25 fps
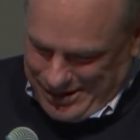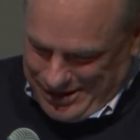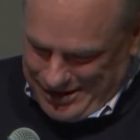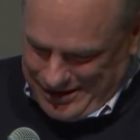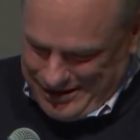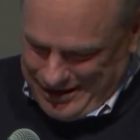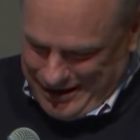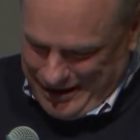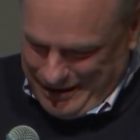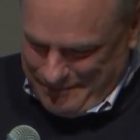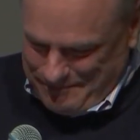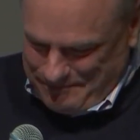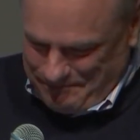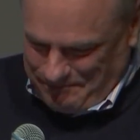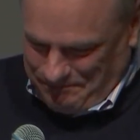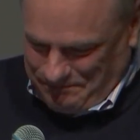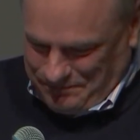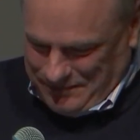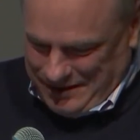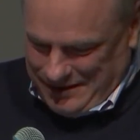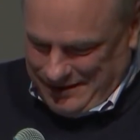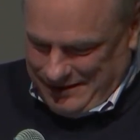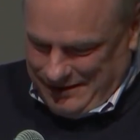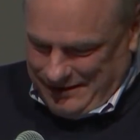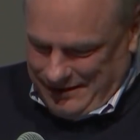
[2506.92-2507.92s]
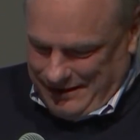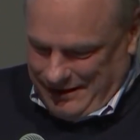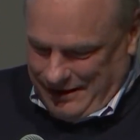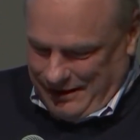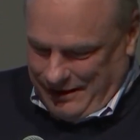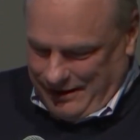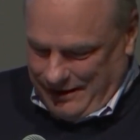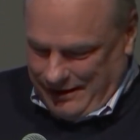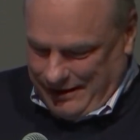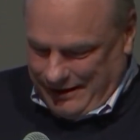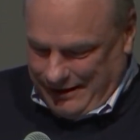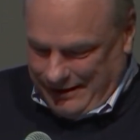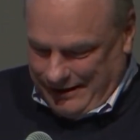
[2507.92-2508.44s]
I'll do.
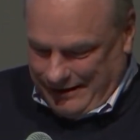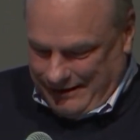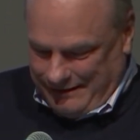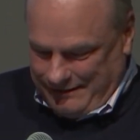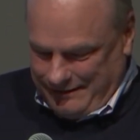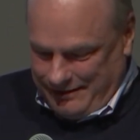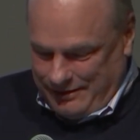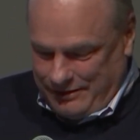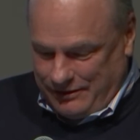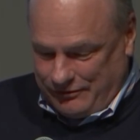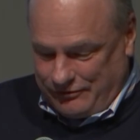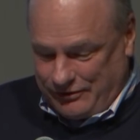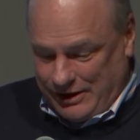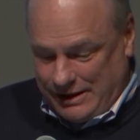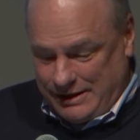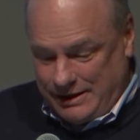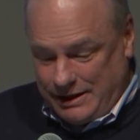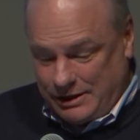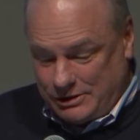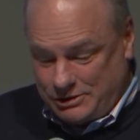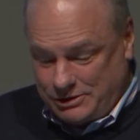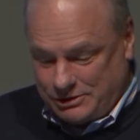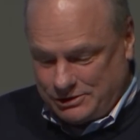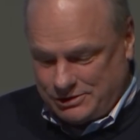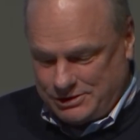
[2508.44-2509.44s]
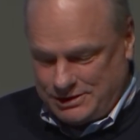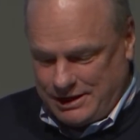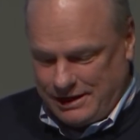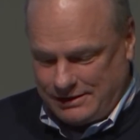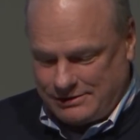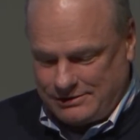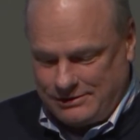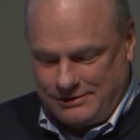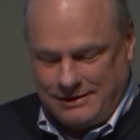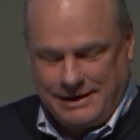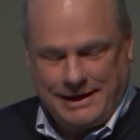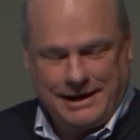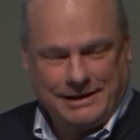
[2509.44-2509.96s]
The financial
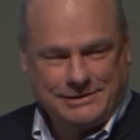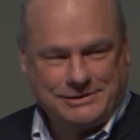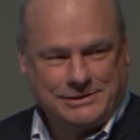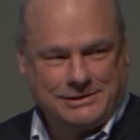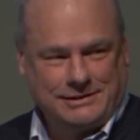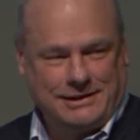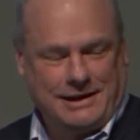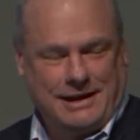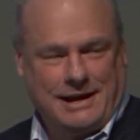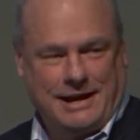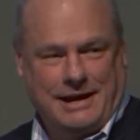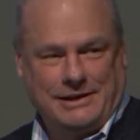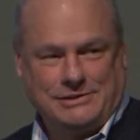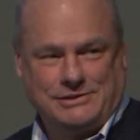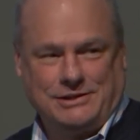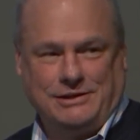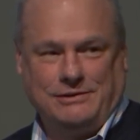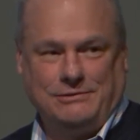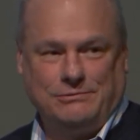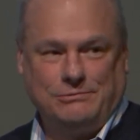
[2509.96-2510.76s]
sector has a